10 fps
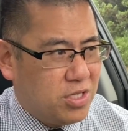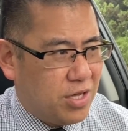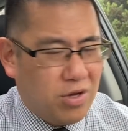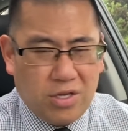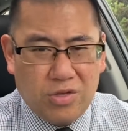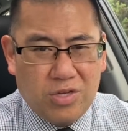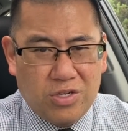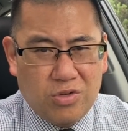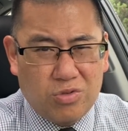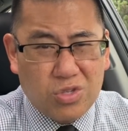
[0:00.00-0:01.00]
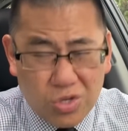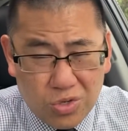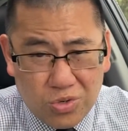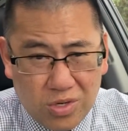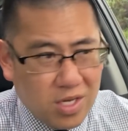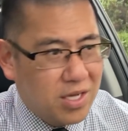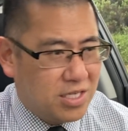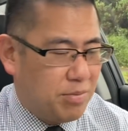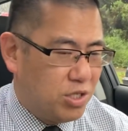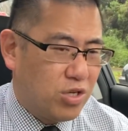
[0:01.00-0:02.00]
I thought you can do two,
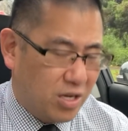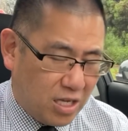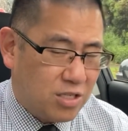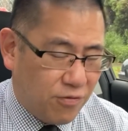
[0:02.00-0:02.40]
because that means you can get to